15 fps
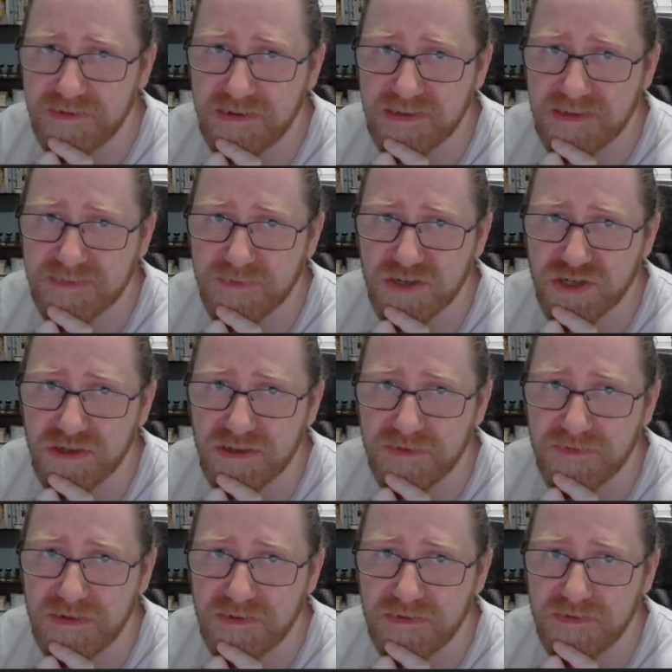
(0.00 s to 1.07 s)
special
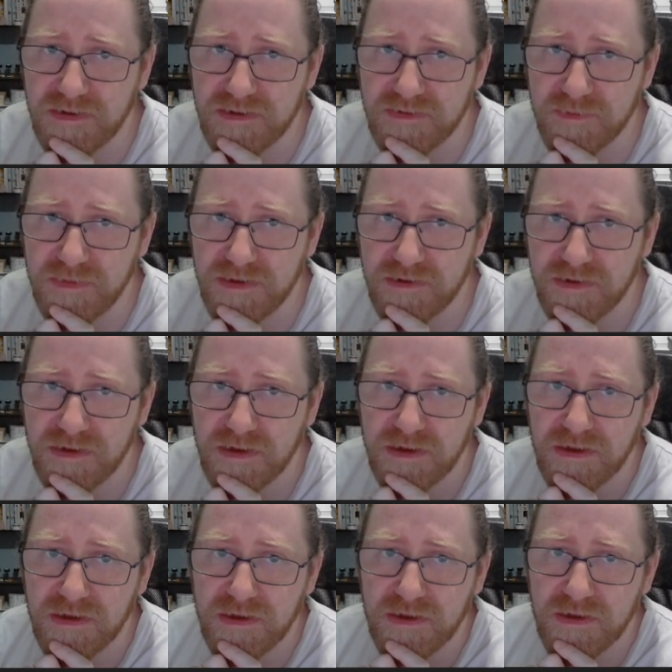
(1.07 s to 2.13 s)
defense item here.
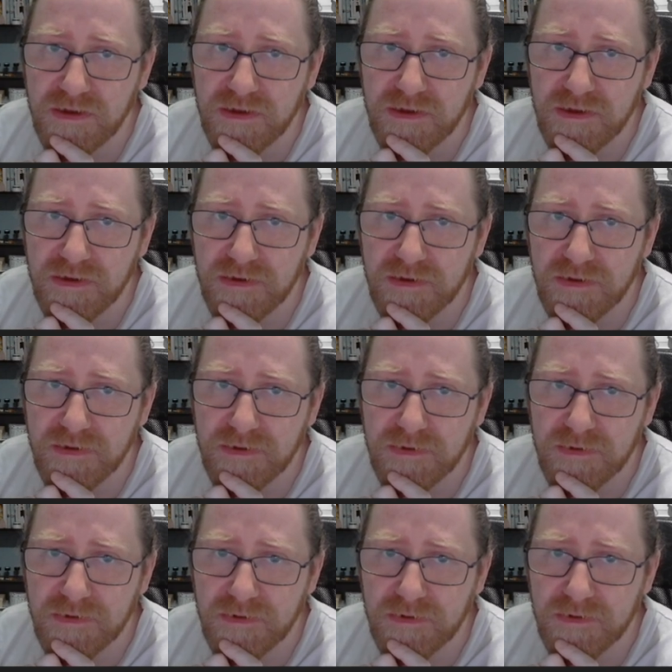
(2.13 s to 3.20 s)

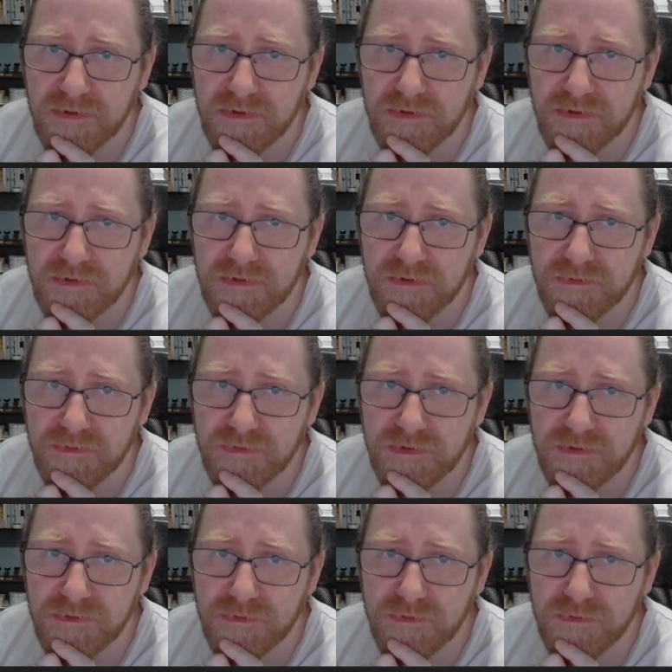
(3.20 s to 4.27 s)

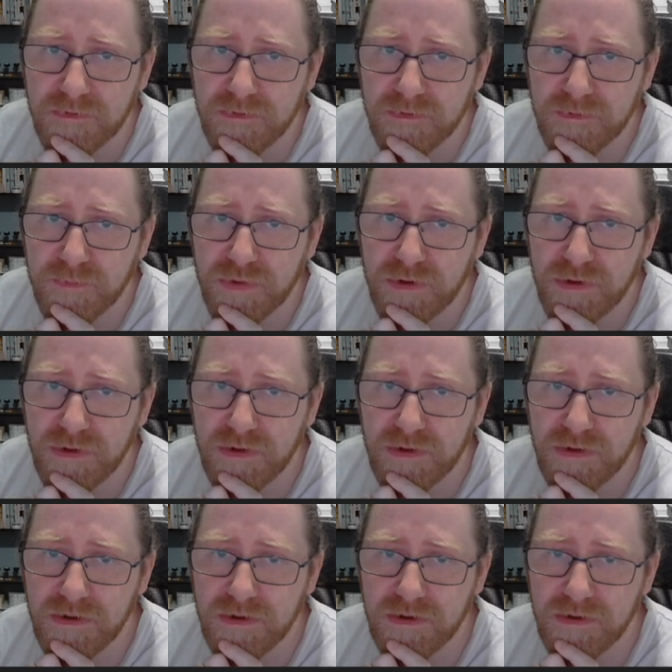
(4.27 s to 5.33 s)
Green orb,
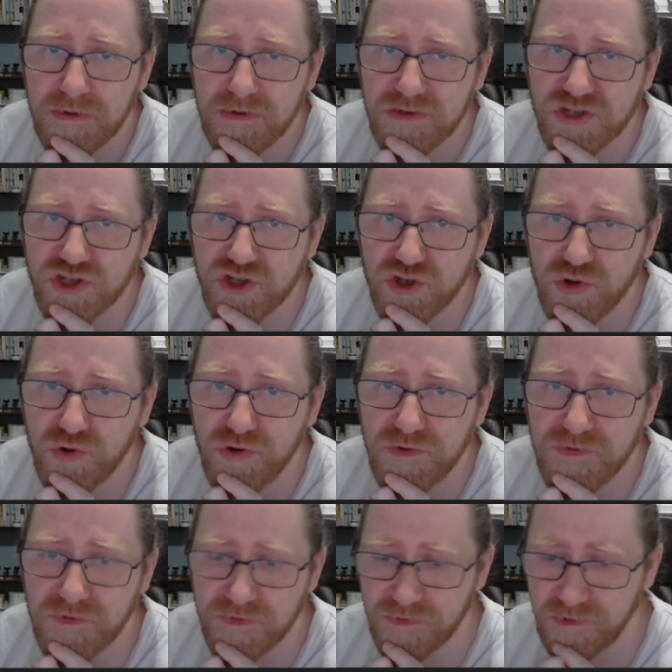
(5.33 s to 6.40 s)
choice
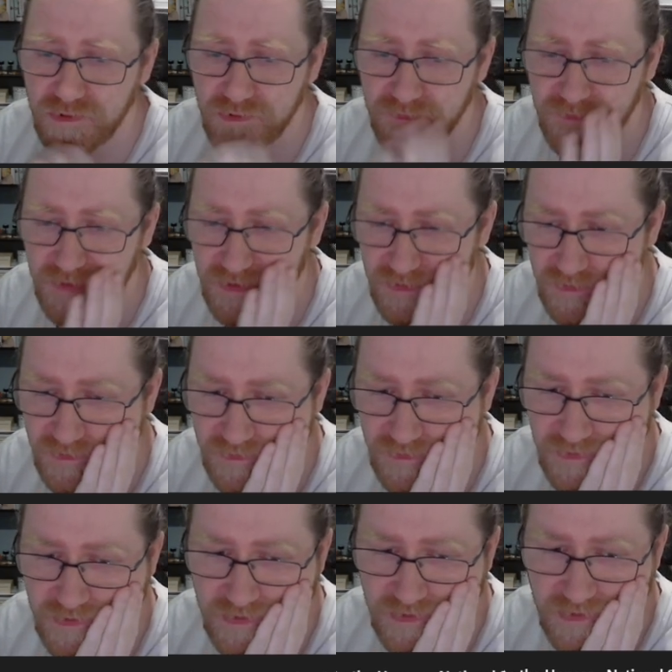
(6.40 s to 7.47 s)
scarf is
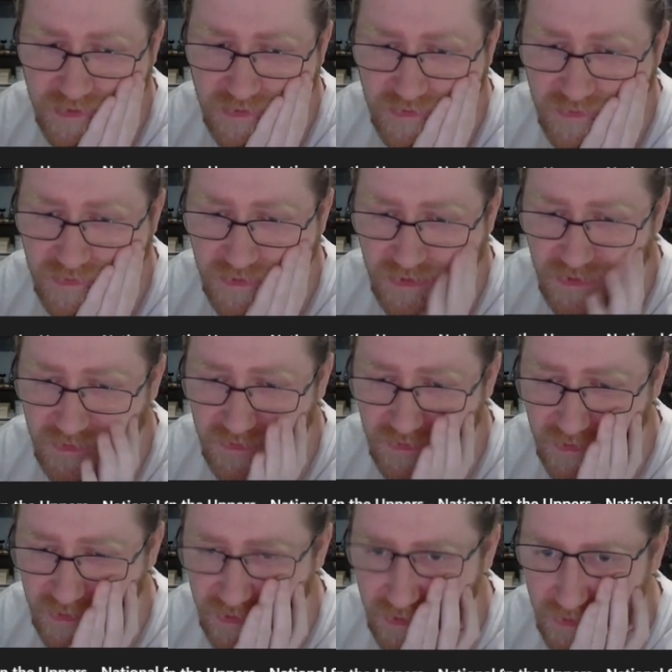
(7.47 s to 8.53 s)
nice
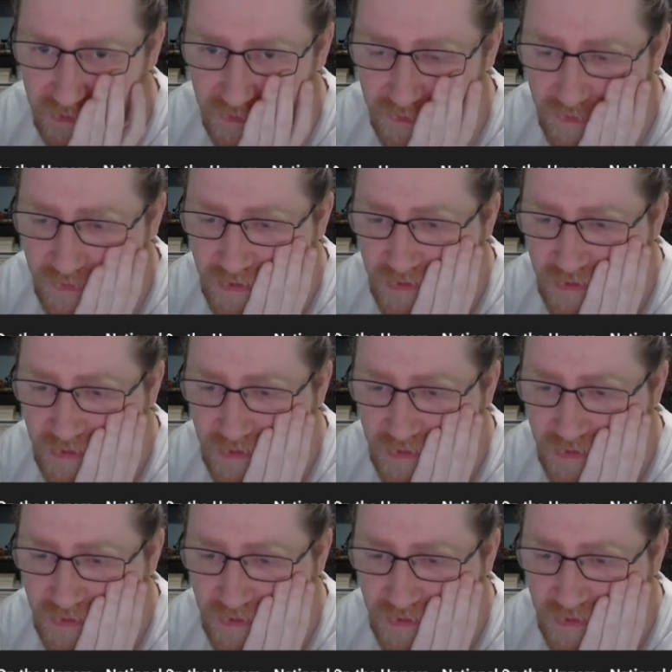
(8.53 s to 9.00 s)
here.